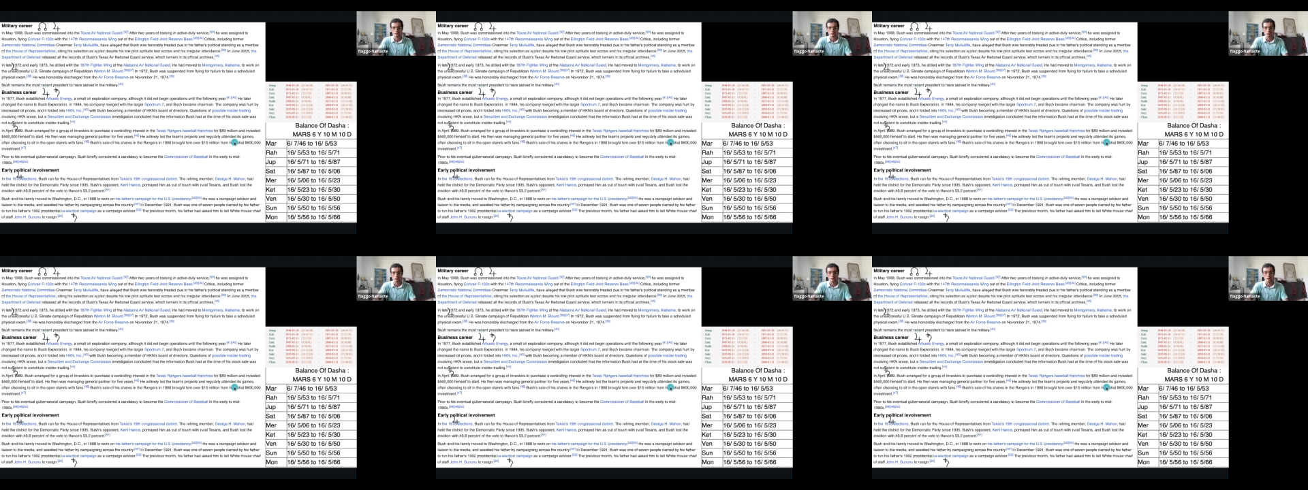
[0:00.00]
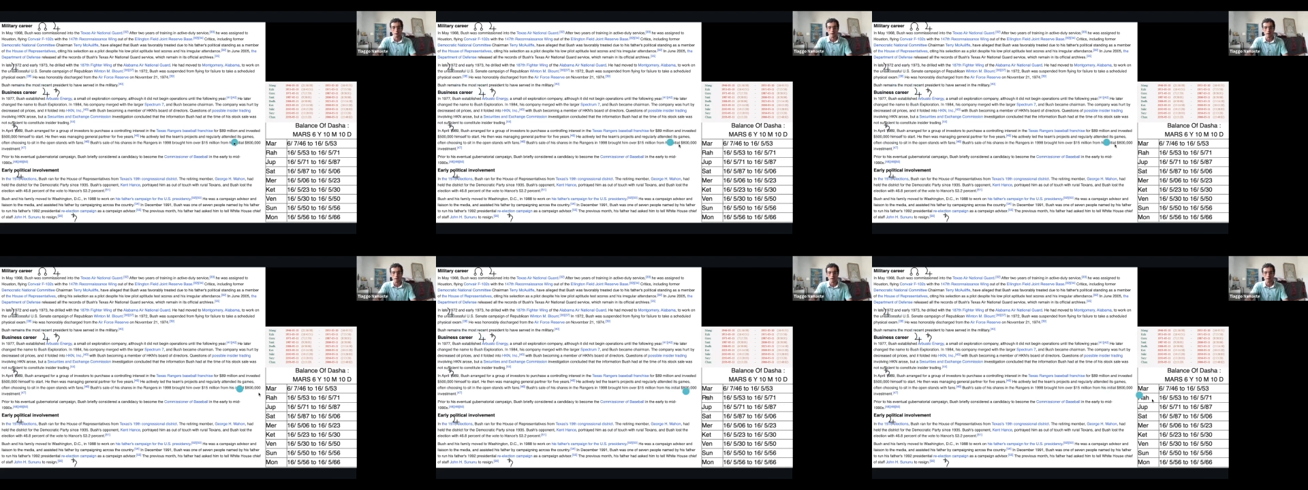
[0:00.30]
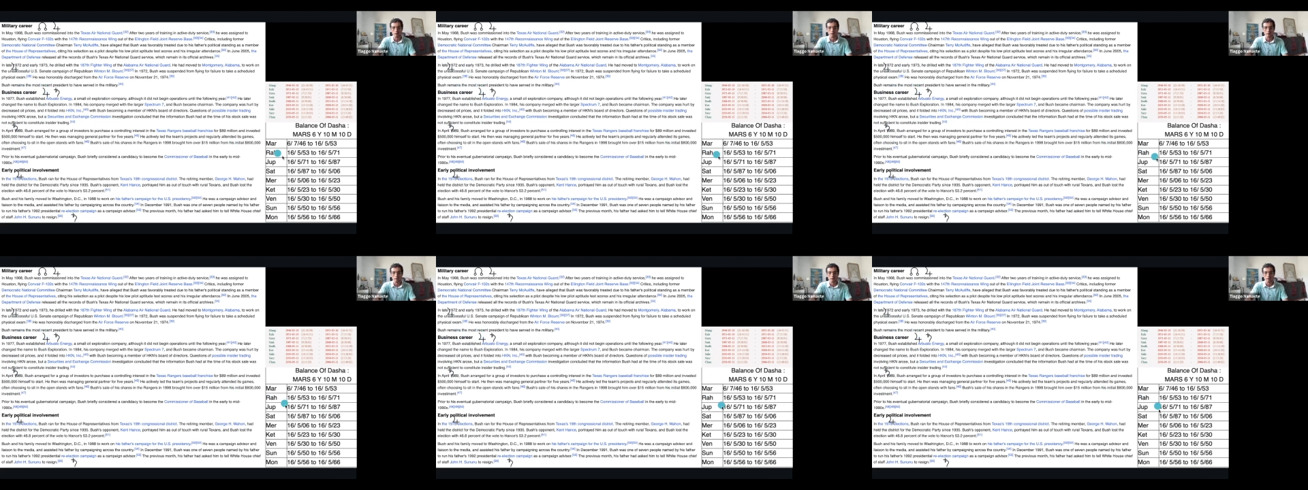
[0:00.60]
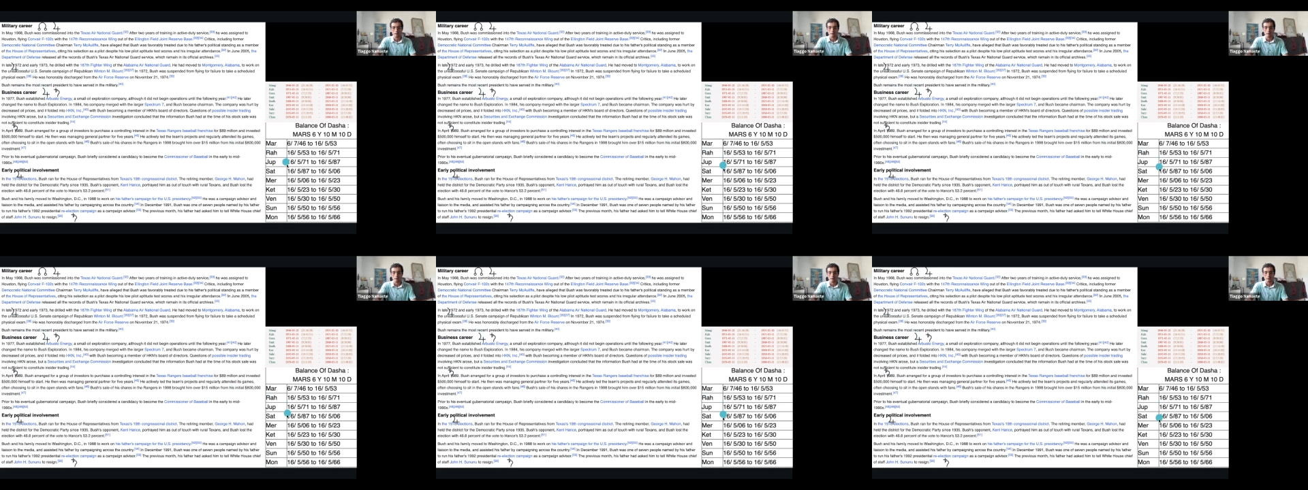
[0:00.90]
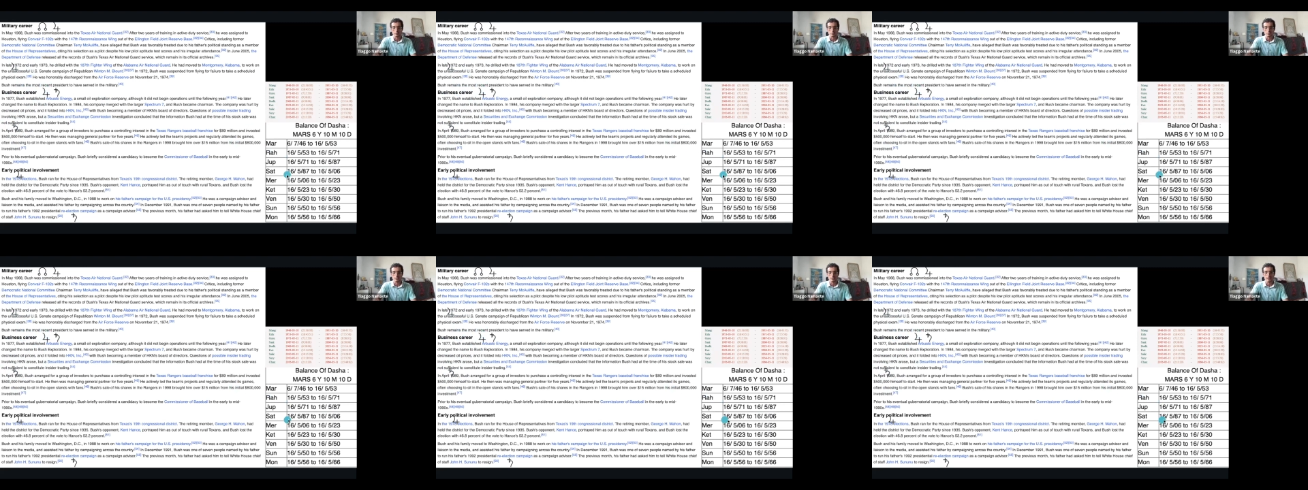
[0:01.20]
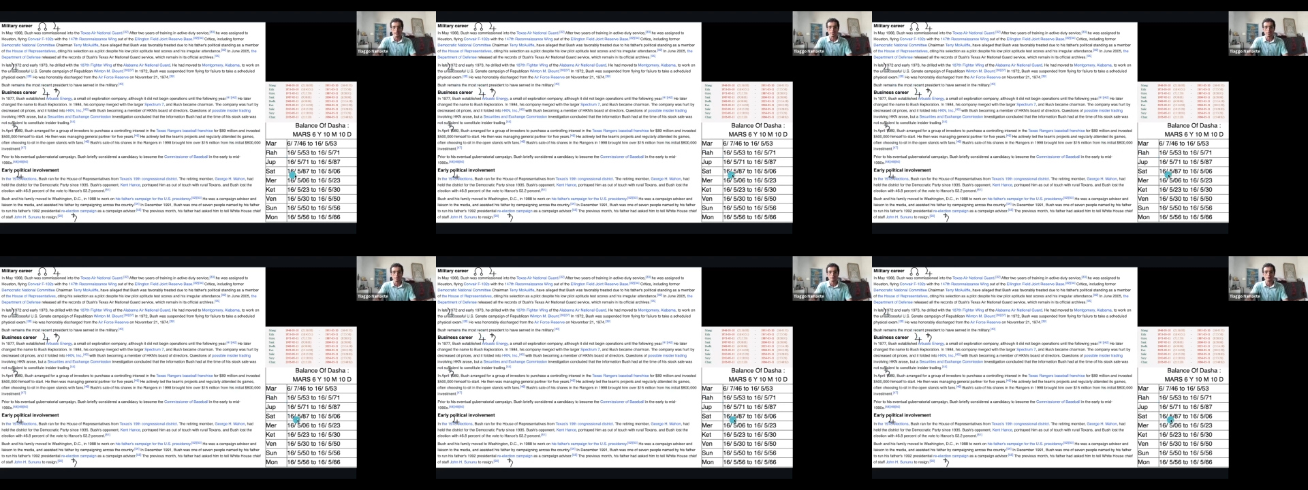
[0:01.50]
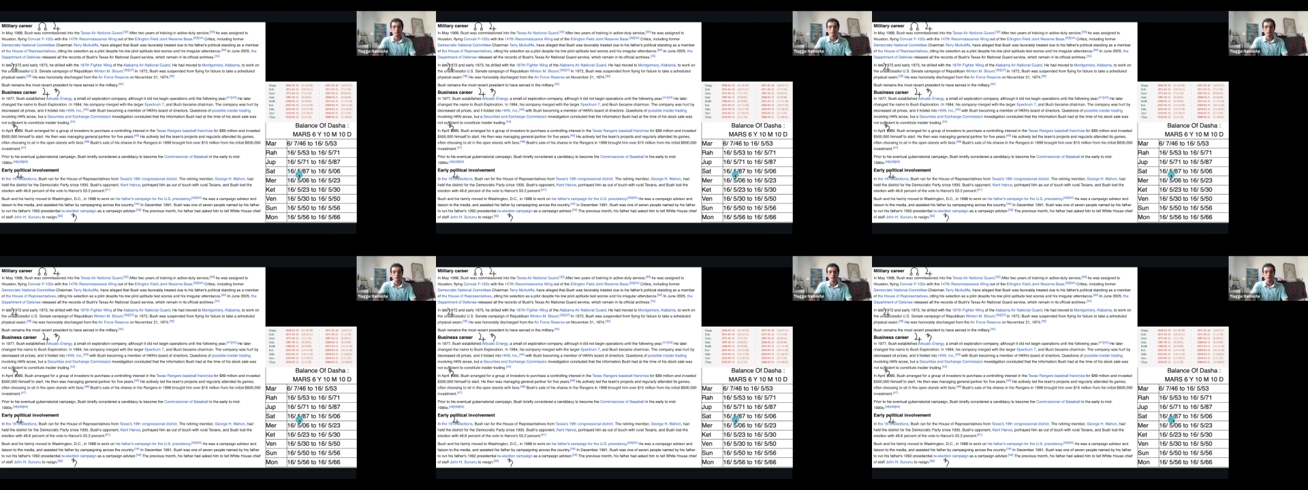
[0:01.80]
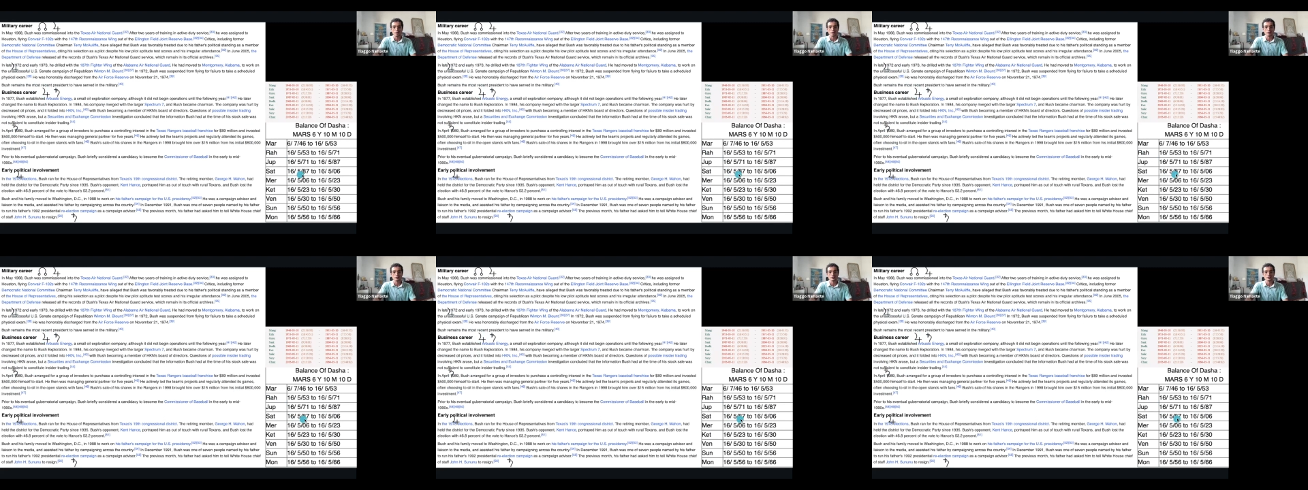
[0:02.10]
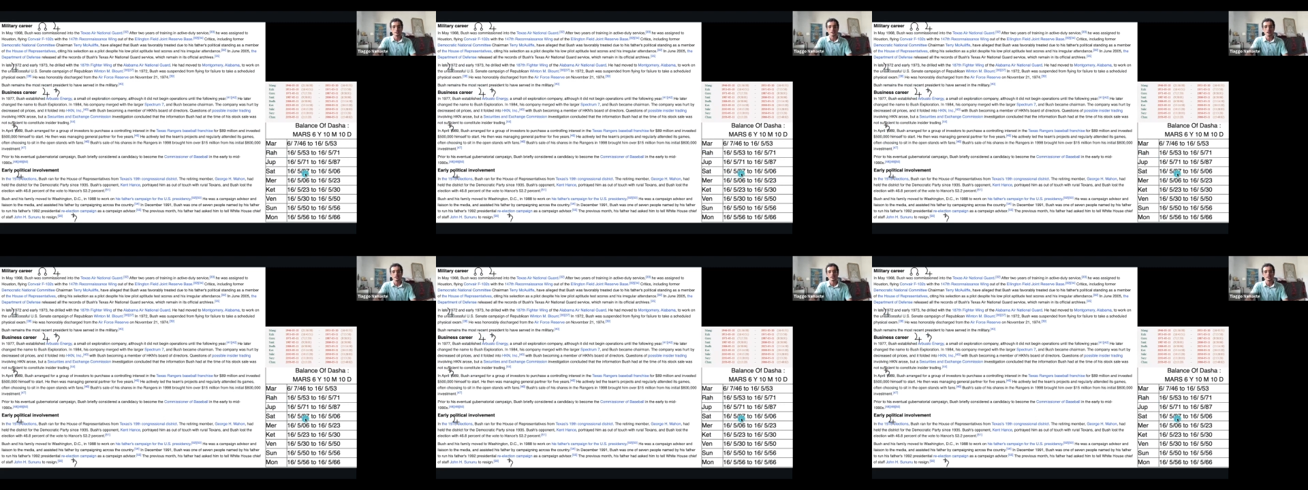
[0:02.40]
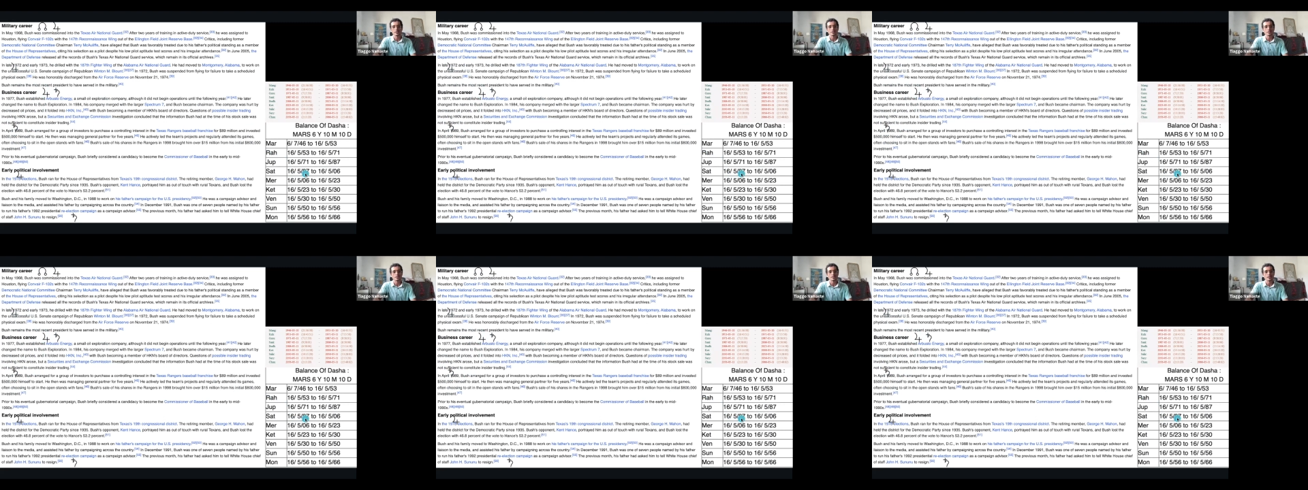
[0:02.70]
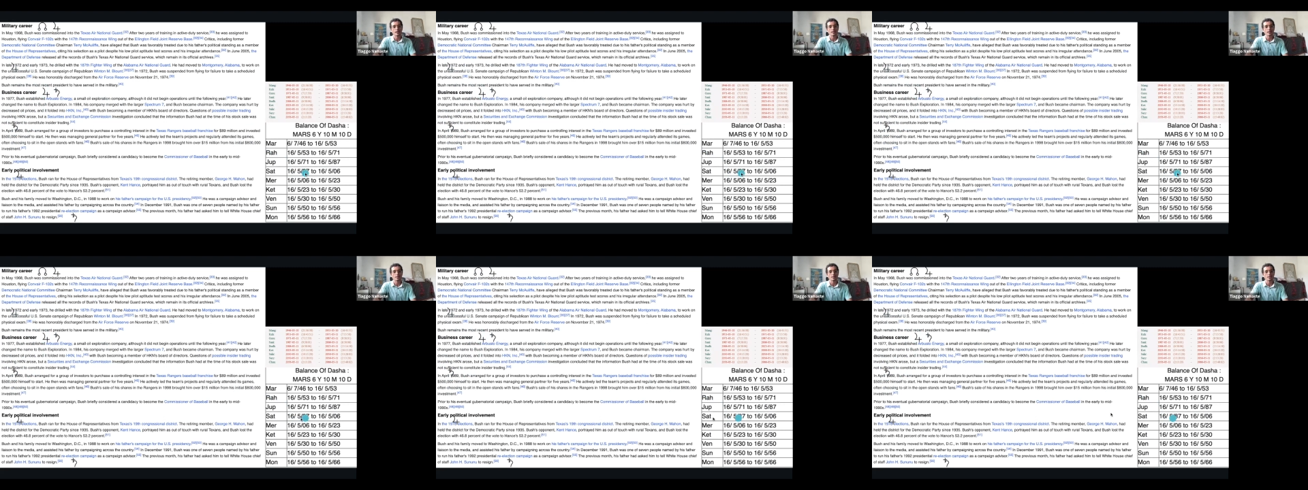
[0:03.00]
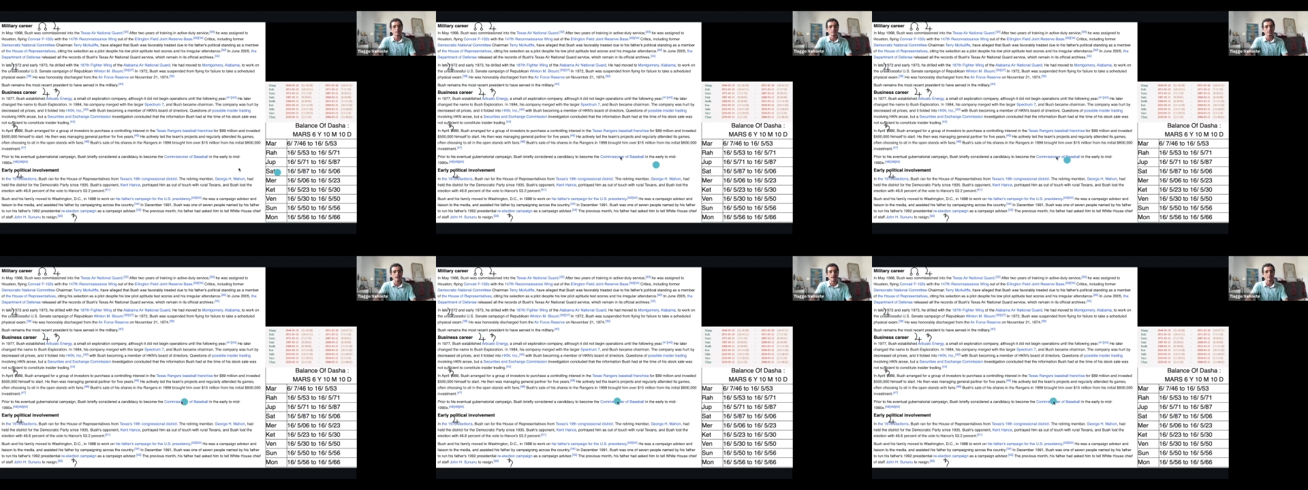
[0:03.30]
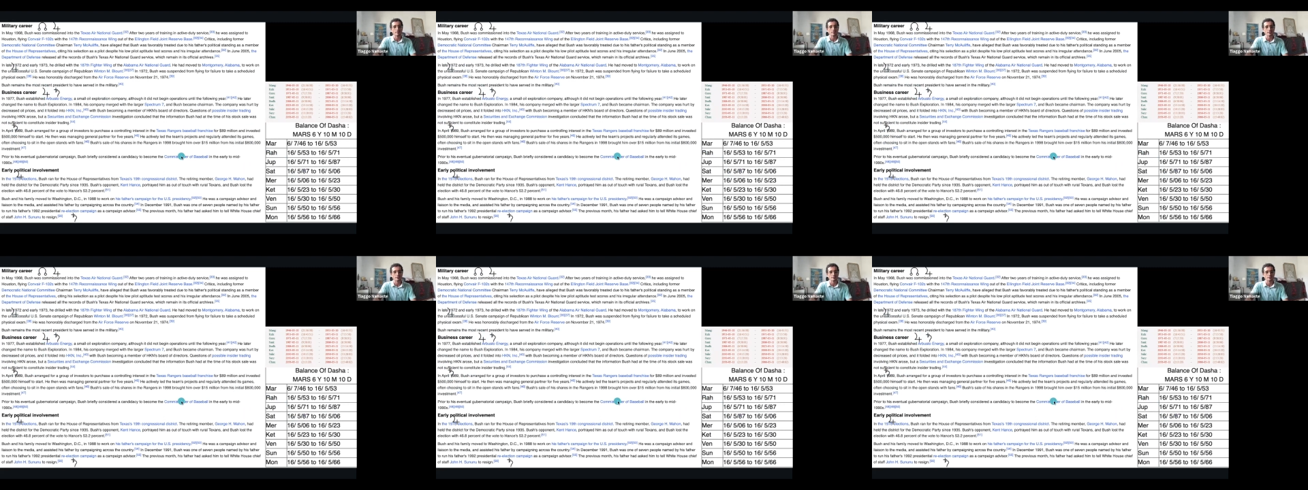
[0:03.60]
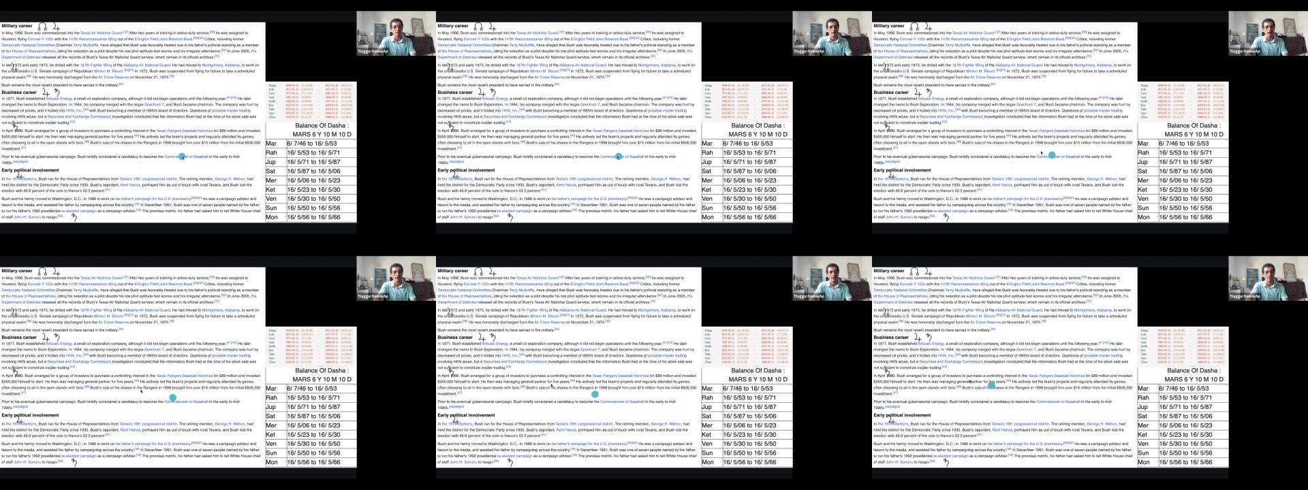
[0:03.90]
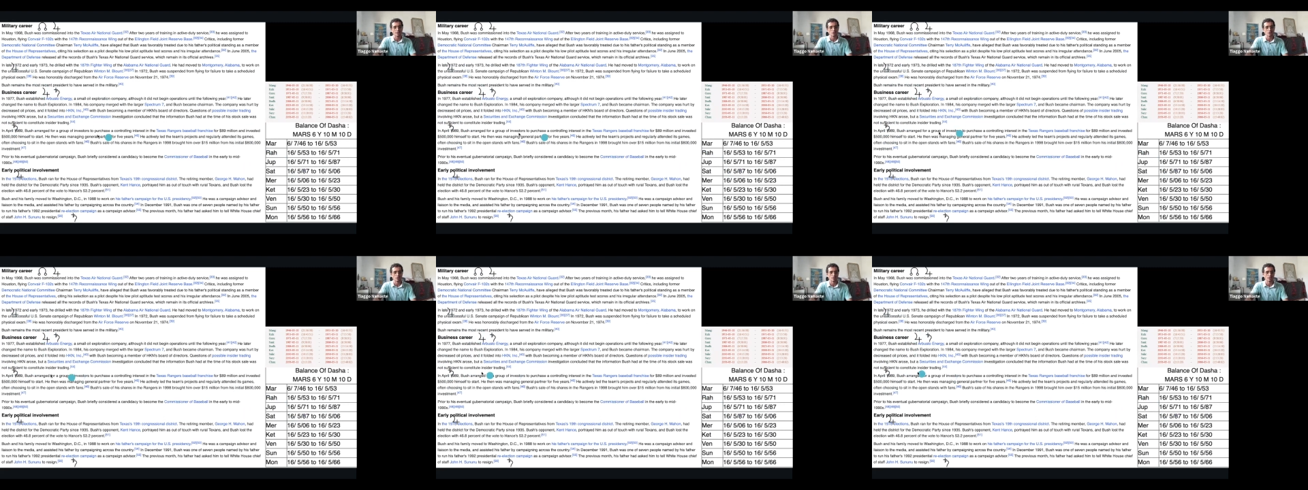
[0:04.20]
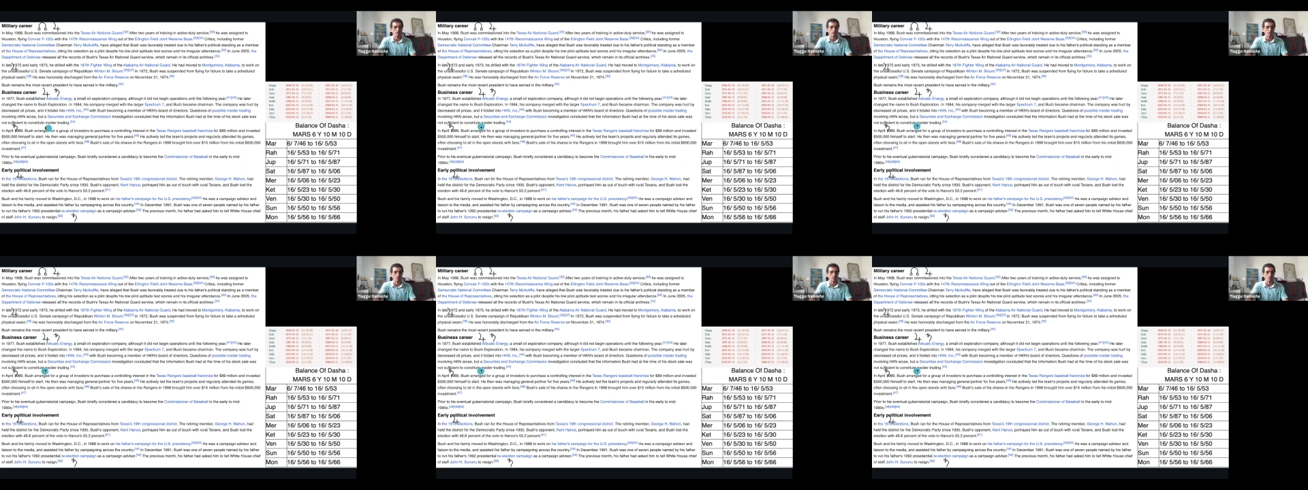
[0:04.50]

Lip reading: No face is visible, so there are no lips to read.